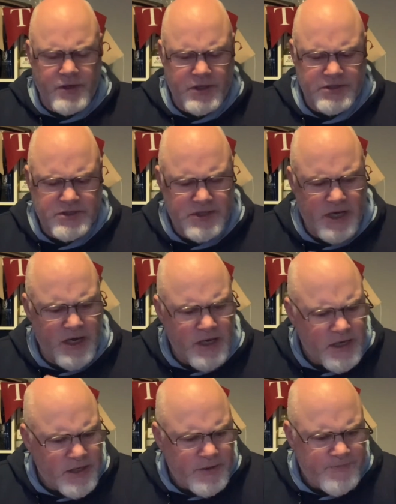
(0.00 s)
It's,
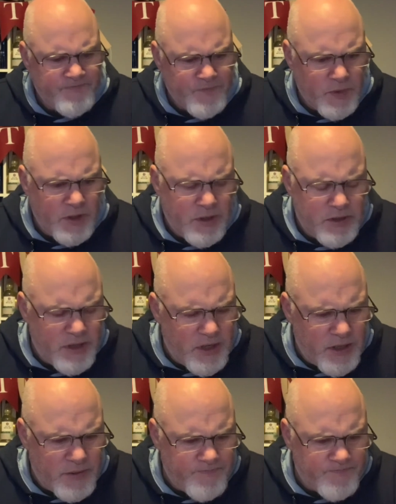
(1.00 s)
yeah,
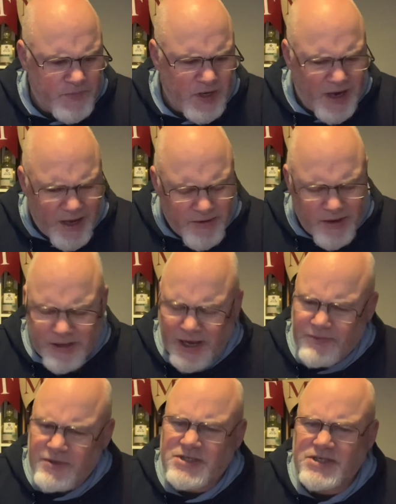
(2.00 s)
I
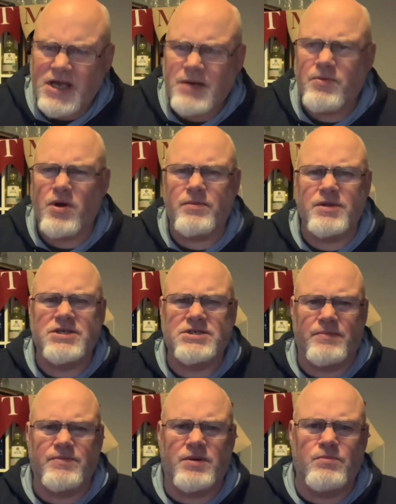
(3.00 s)
would say probably
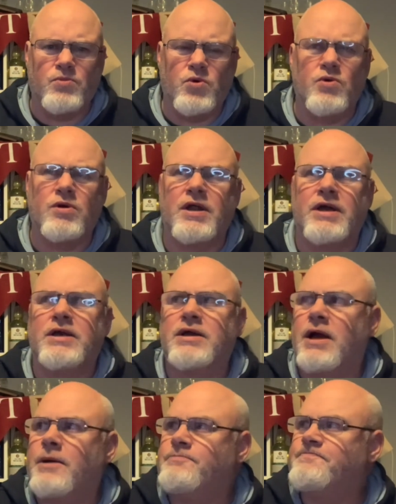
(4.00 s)
something more like,
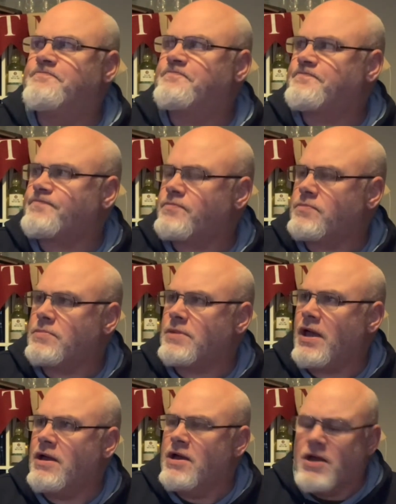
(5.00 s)

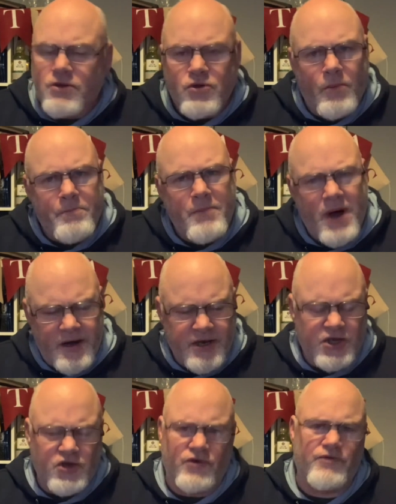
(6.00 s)
not
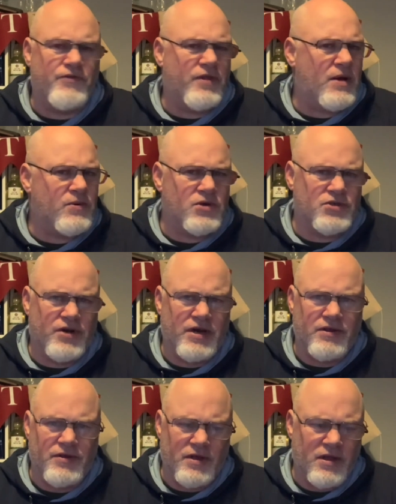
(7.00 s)
manicured flowers or
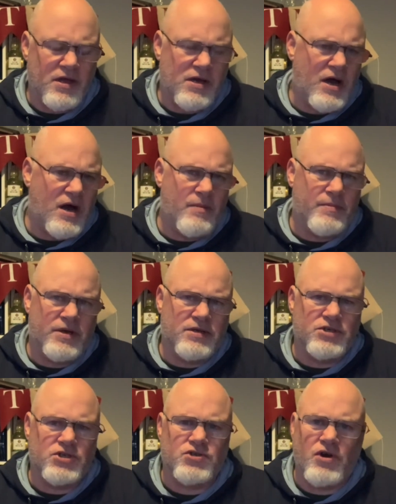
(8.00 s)
anything like that, but
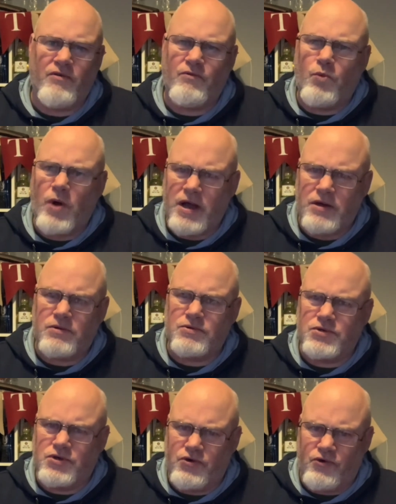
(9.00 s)
just sort of wild
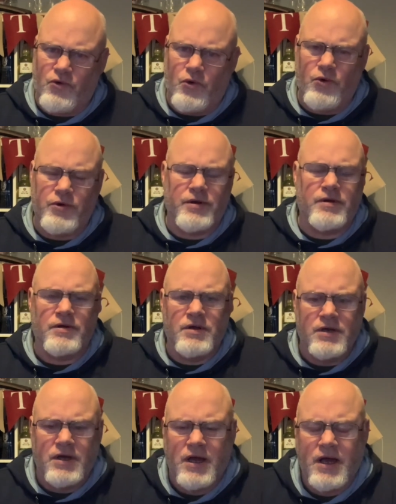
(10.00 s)
grown
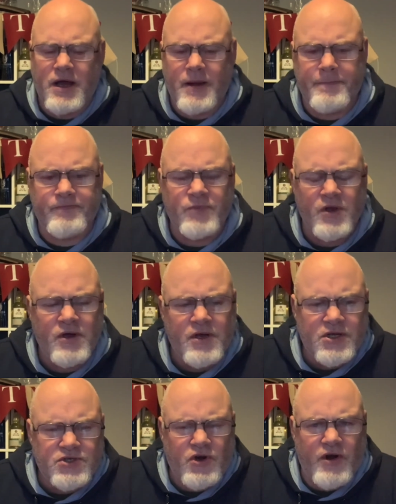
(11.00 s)

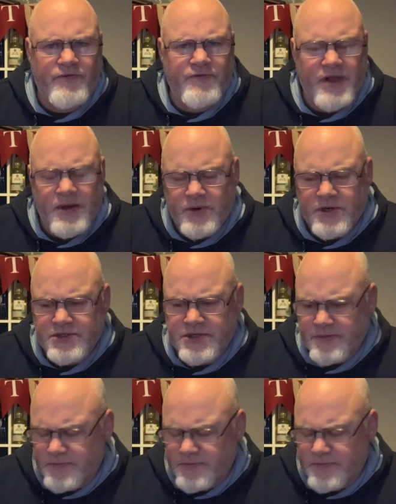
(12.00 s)
sort of flowers.